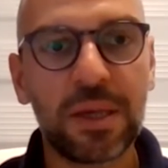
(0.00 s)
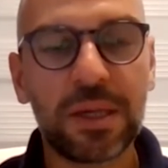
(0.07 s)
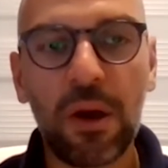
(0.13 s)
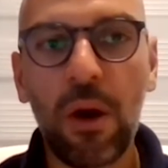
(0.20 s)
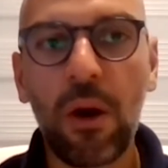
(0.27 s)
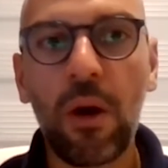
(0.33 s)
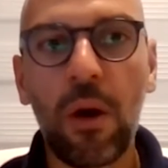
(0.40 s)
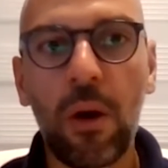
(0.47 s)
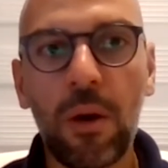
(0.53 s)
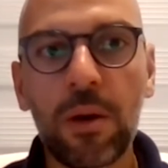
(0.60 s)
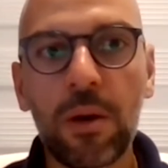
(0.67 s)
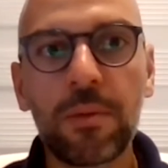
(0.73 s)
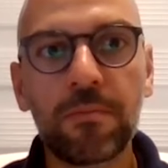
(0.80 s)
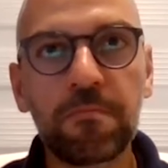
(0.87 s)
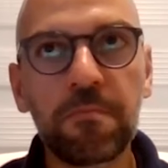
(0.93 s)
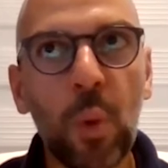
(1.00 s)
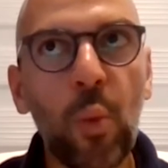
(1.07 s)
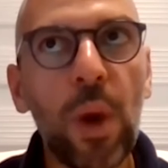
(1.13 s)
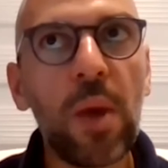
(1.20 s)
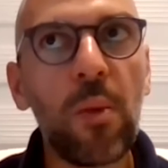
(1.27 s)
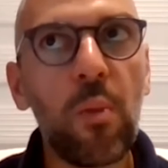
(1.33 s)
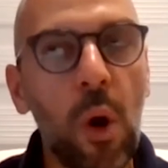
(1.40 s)
So
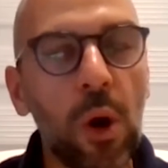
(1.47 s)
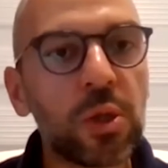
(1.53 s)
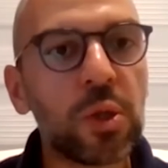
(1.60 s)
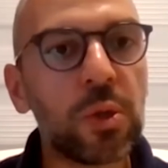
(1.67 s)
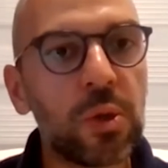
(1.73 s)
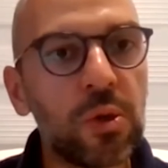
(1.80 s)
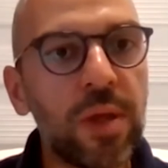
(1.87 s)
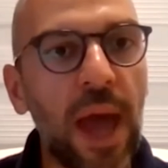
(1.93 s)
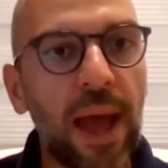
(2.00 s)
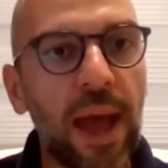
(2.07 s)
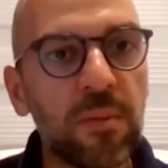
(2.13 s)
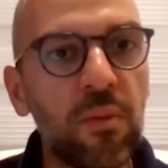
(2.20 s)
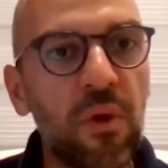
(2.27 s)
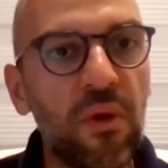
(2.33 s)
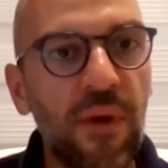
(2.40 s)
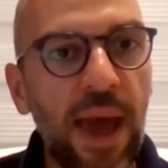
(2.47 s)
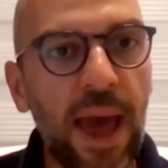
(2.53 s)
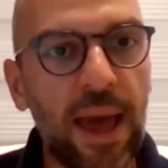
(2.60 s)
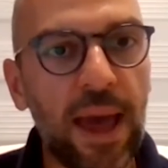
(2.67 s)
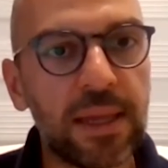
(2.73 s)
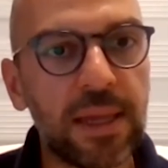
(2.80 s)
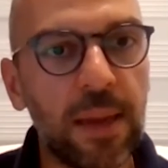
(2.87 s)
we want to do that, move
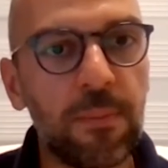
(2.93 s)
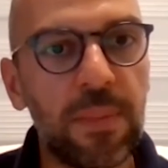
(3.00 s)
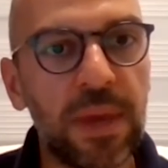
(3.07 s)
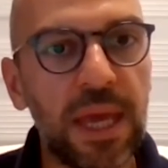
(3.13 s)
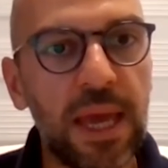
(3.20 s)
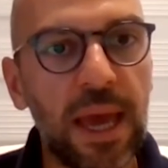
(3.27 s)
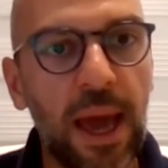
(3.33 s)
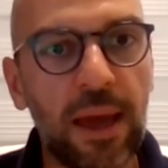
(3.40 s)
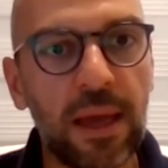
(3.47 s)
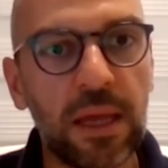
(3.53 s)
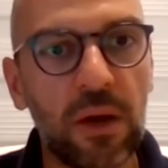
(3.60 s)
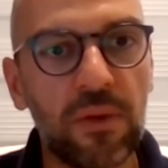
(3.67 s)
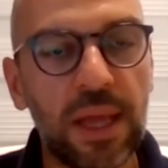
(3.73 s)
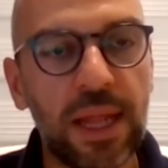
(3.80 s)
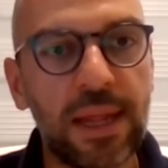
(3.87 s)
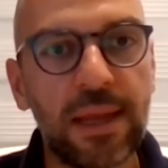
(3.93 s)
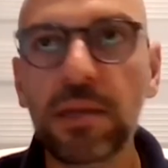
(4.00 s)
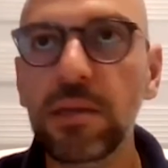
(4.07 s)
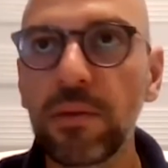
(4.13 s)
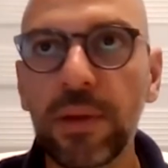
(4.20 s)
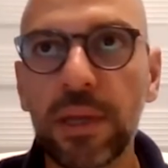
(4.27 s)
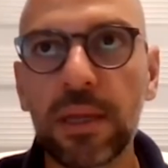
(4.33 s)
ahead and be the
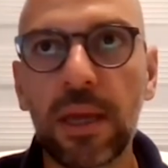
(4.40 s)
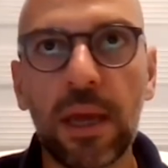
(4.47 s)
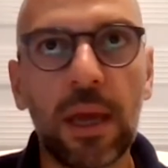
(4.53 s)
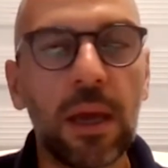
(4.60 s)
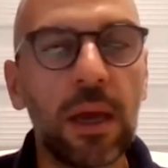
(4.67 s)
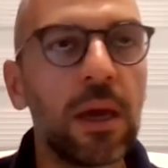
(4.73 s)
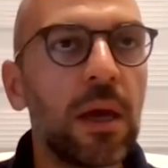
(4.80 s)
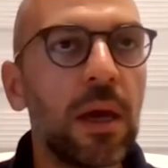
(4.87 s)
leader in the